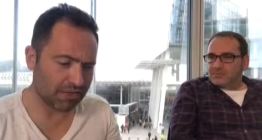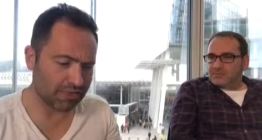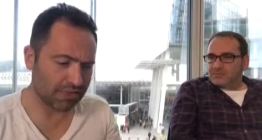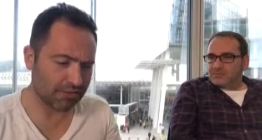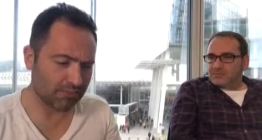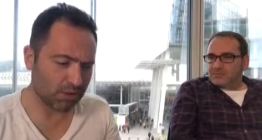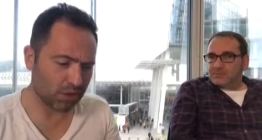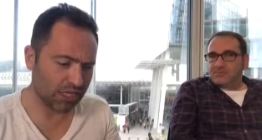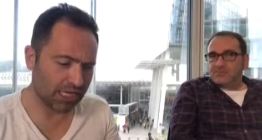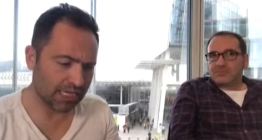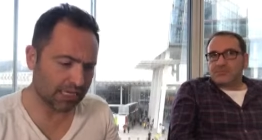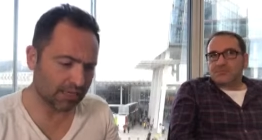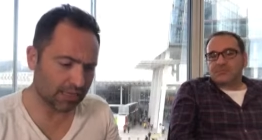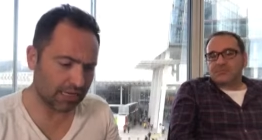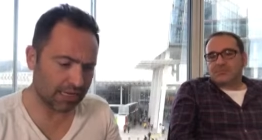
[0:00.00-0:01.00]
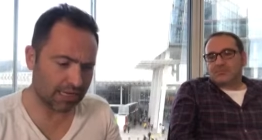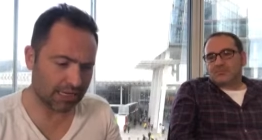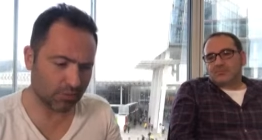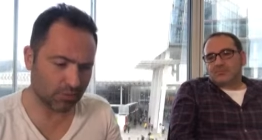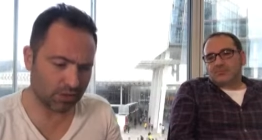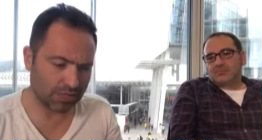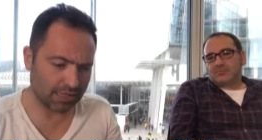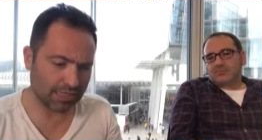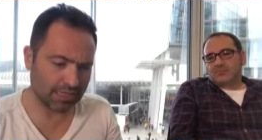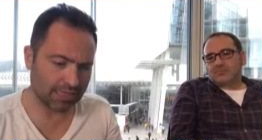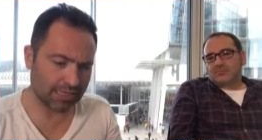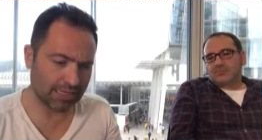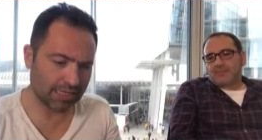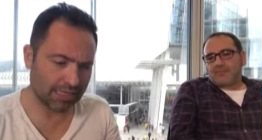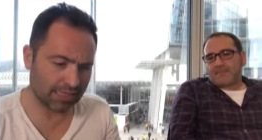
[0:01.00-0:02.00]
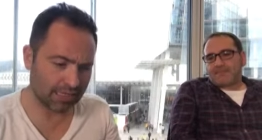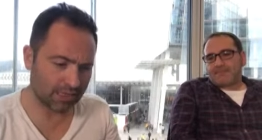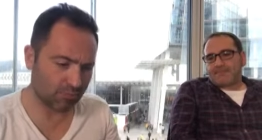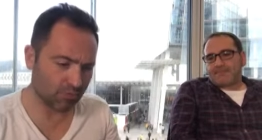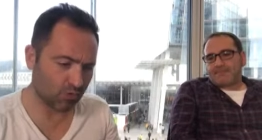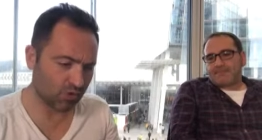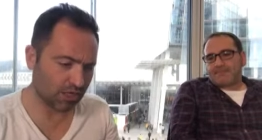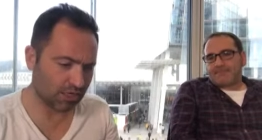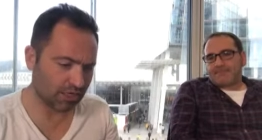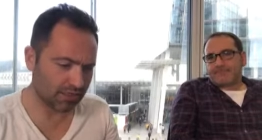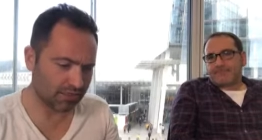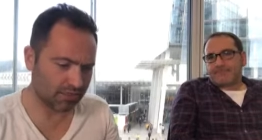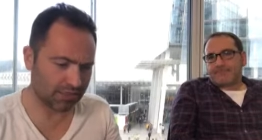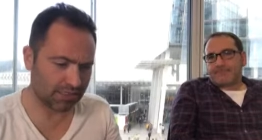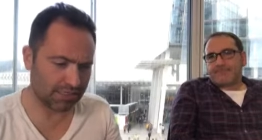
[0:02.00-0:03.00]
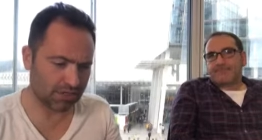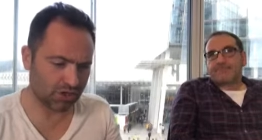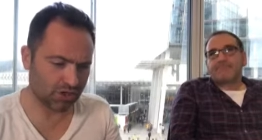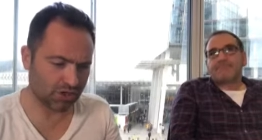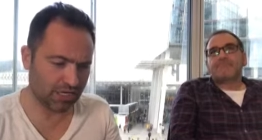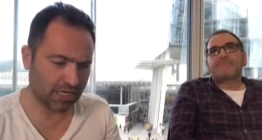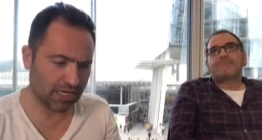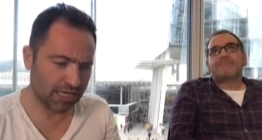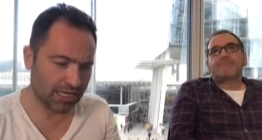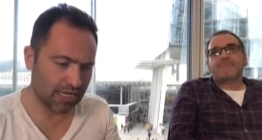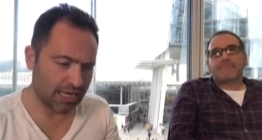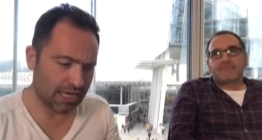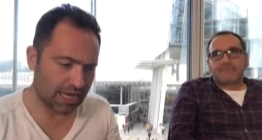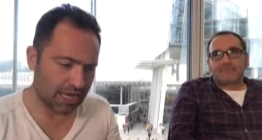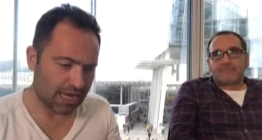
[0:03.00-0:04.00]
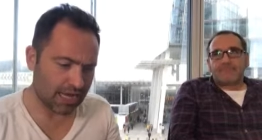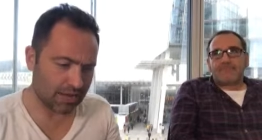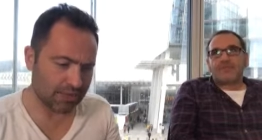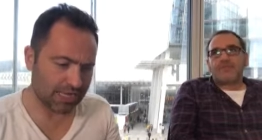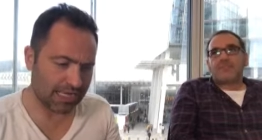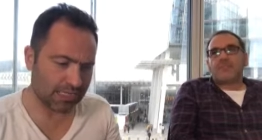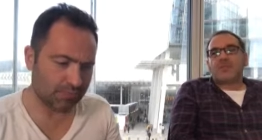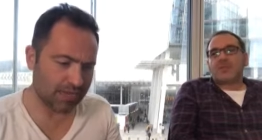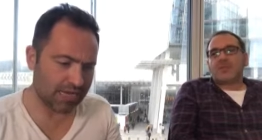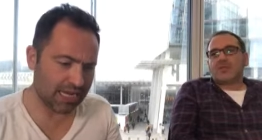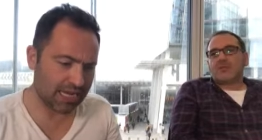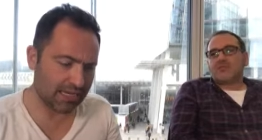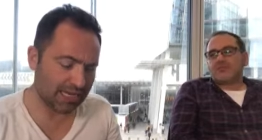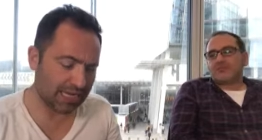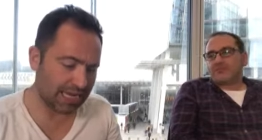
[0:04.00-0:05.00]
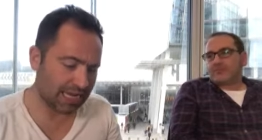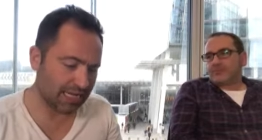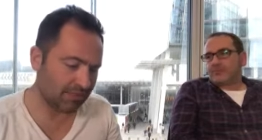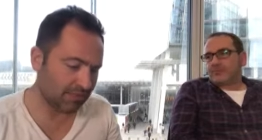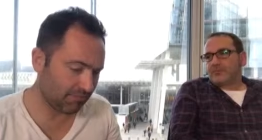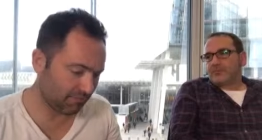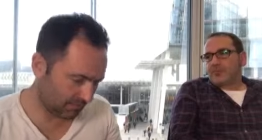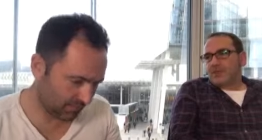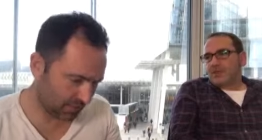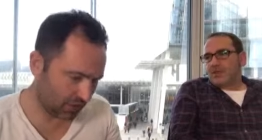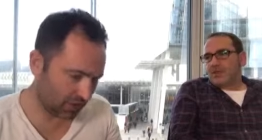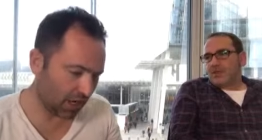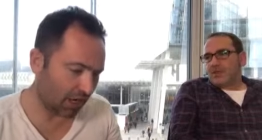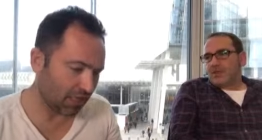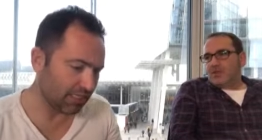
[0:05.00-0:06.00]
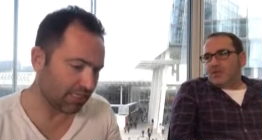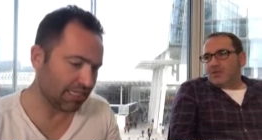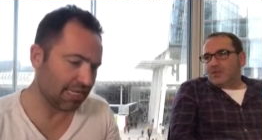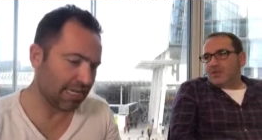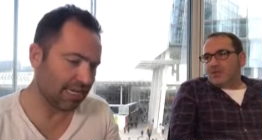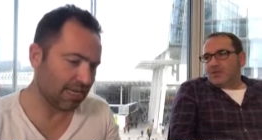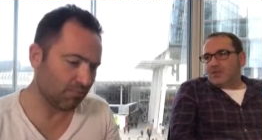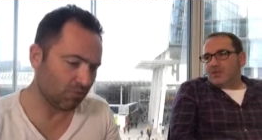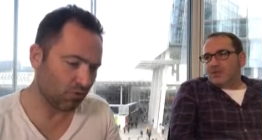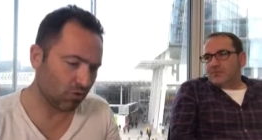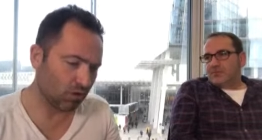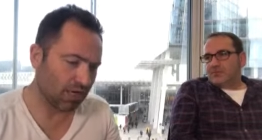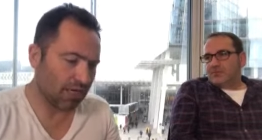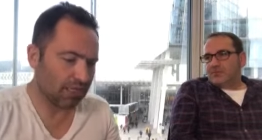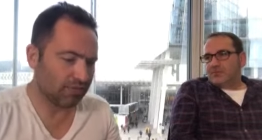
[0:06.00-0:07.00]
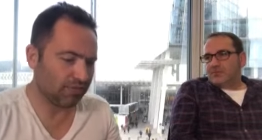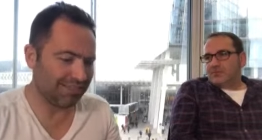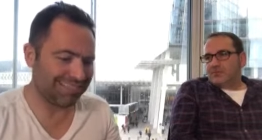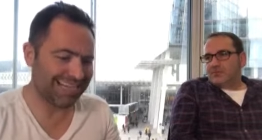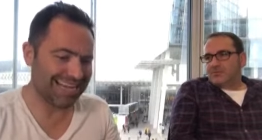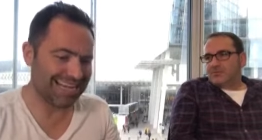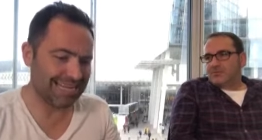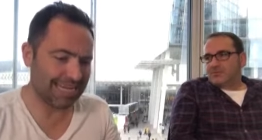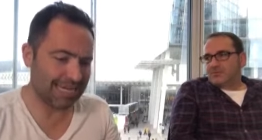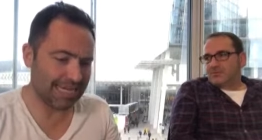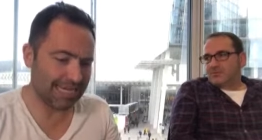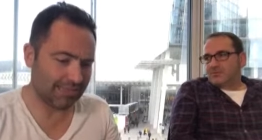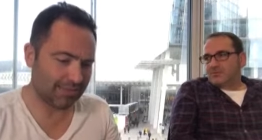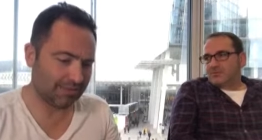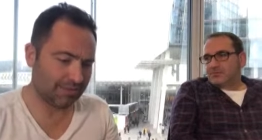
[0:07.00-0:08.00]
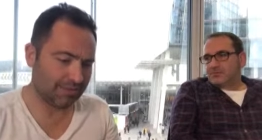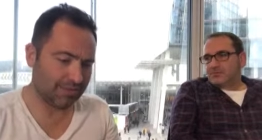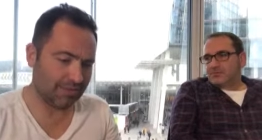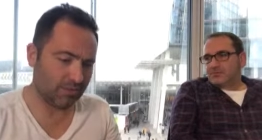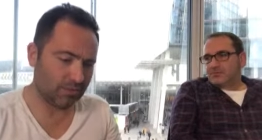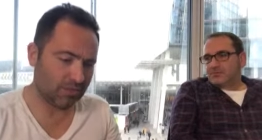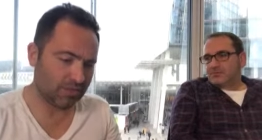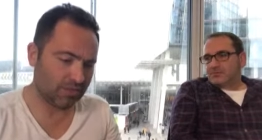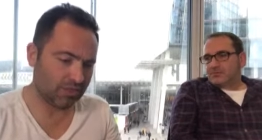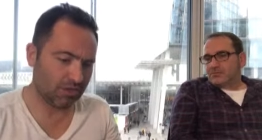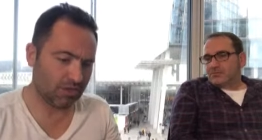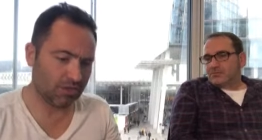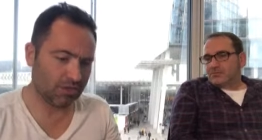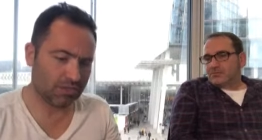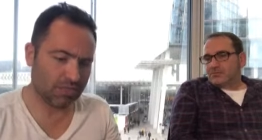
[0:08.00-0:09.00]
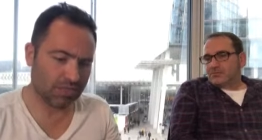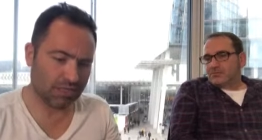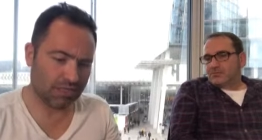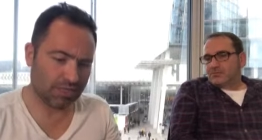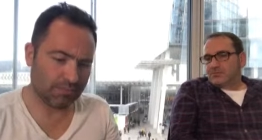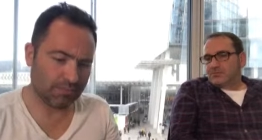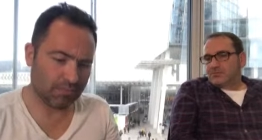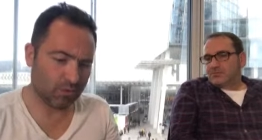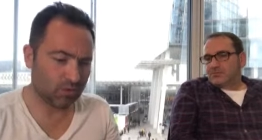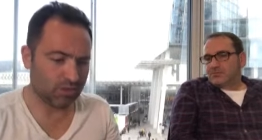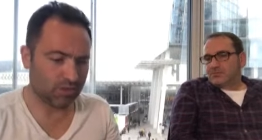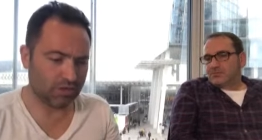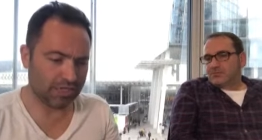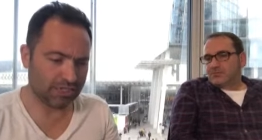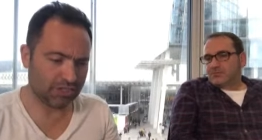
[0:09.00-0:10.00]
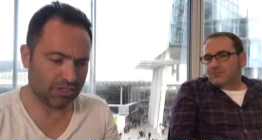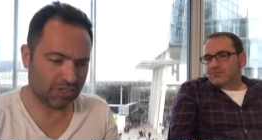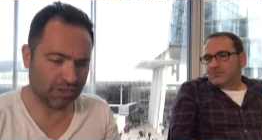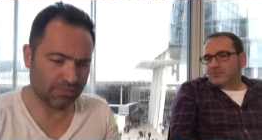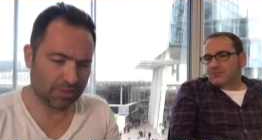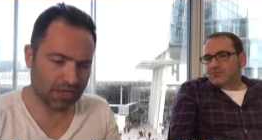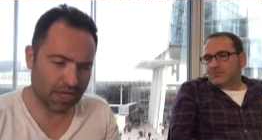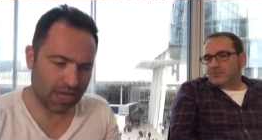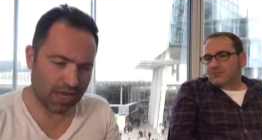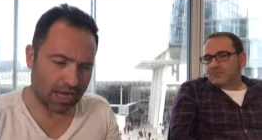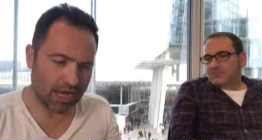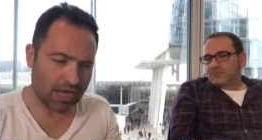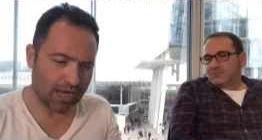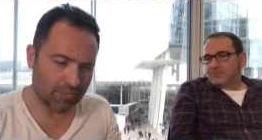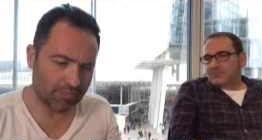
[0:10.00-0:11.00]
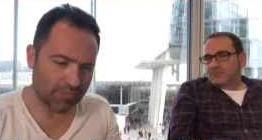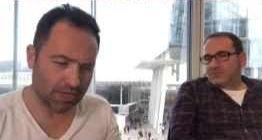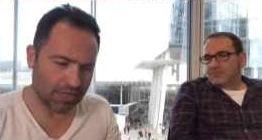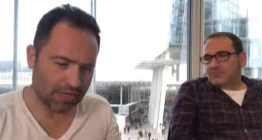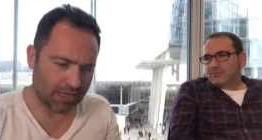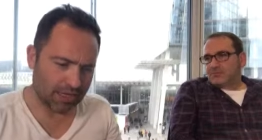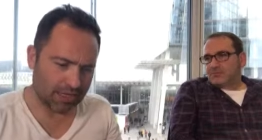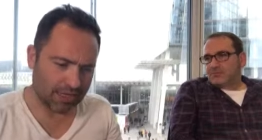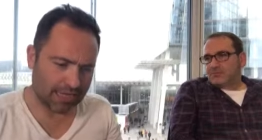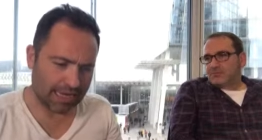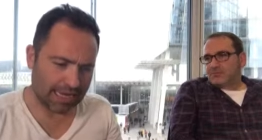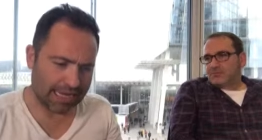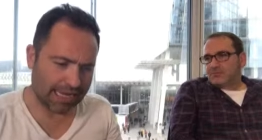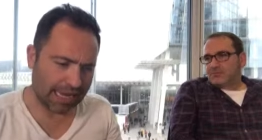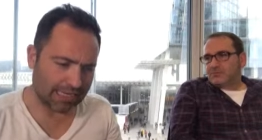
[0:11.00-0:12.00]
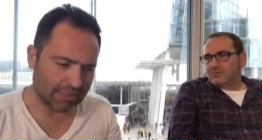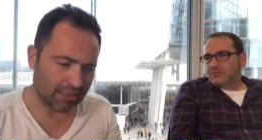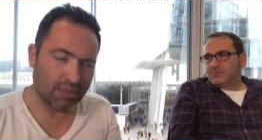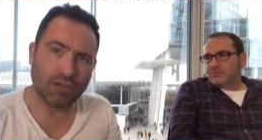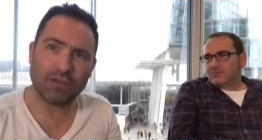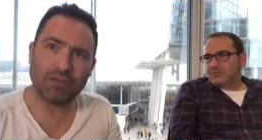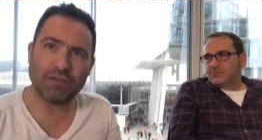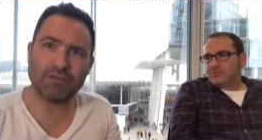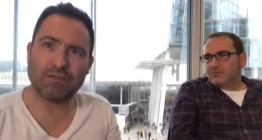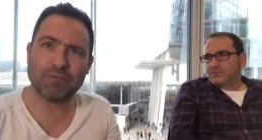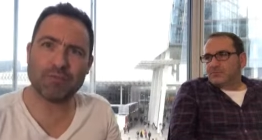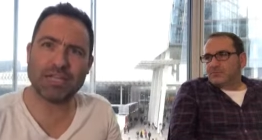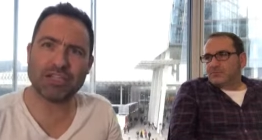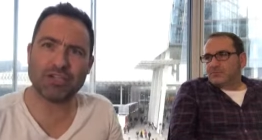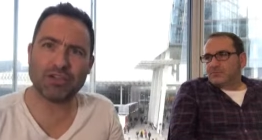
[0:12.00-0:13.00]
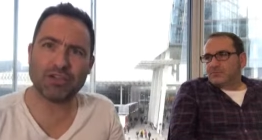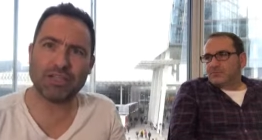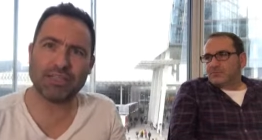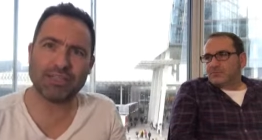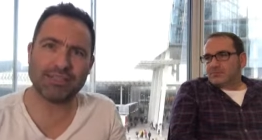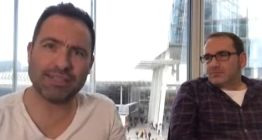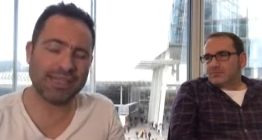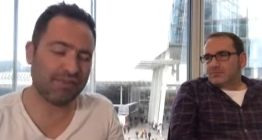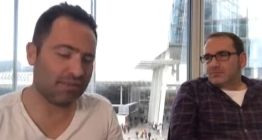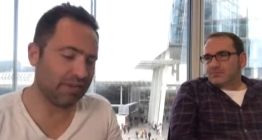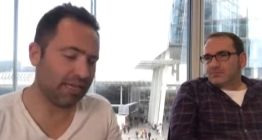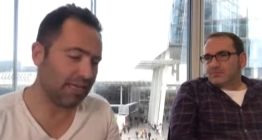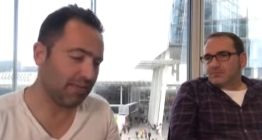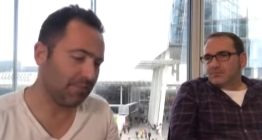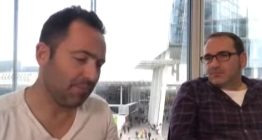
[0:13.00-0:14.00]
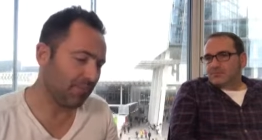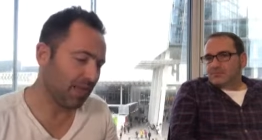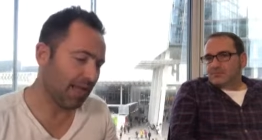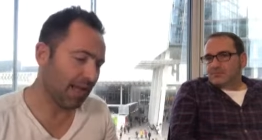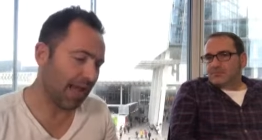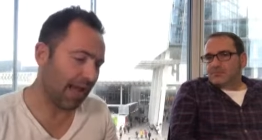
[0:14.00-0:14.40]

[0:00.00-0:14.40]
Speaker 1: Friends in Munich, uh, working in the broadcast industry. Um, he's been in I T and broadcast for ten years, which is a long time, or longish time. Um, he has a lot of information on his C V.